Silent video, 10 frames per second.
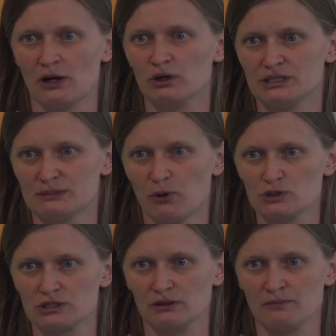at our
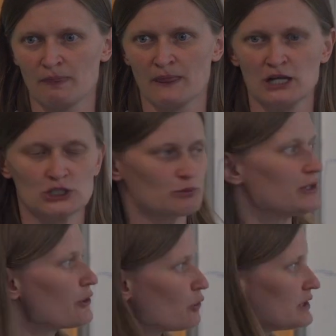disposal. So
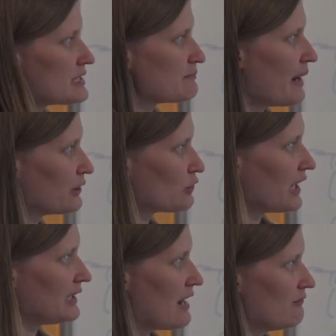we record the spike
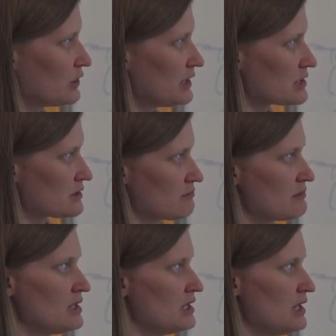at average,
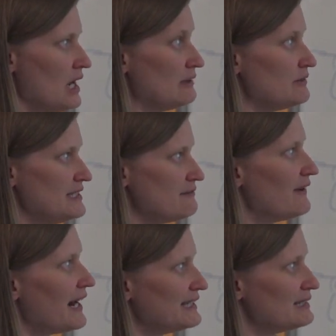and we
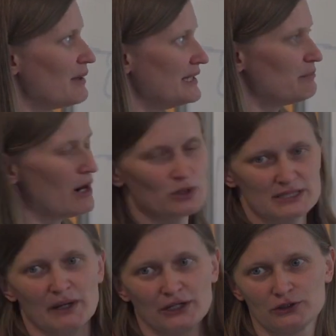divide it by the power
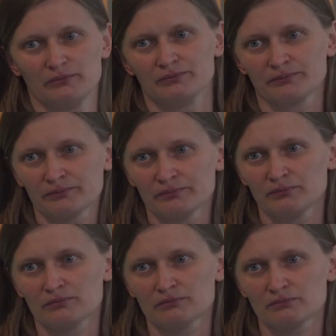spectrum.
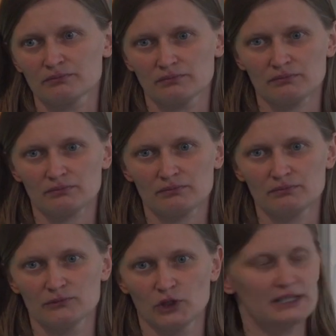
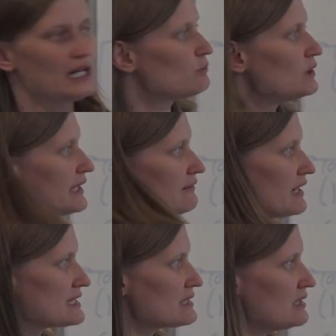Okay, that will give
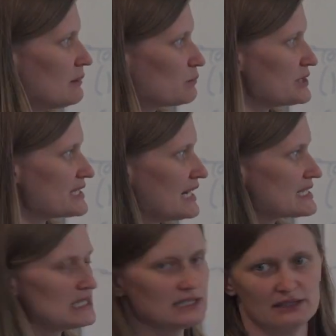us
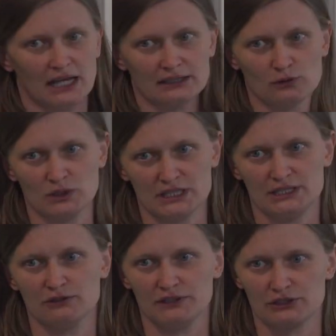precisely that
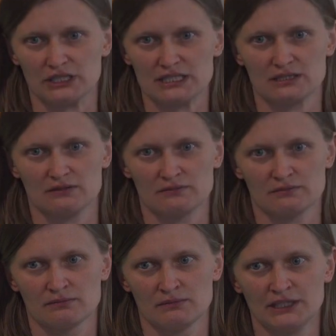quantity of interest.
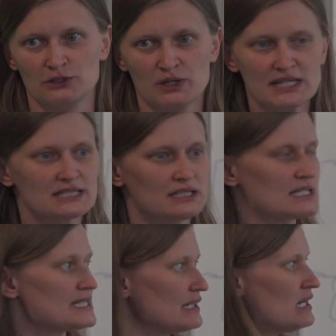And the reason
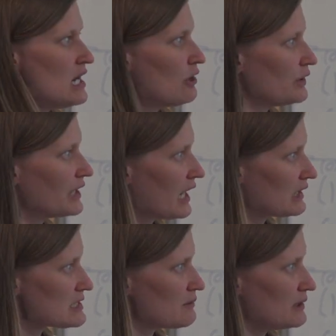is that
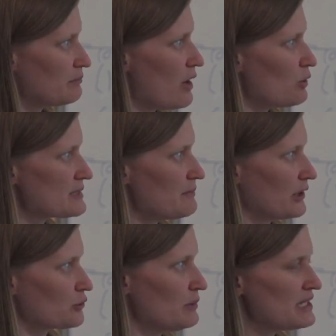regardless what the power
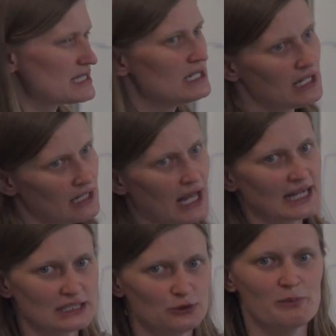spectrum is,
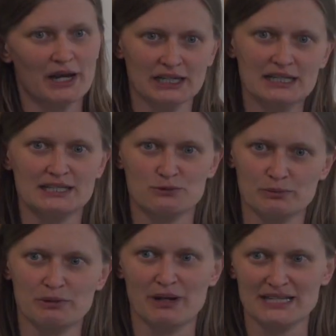actually numerically it
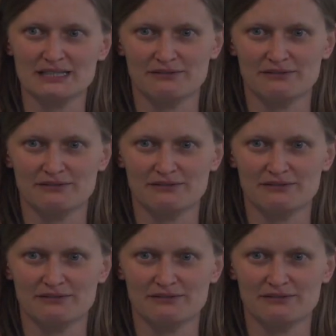would be best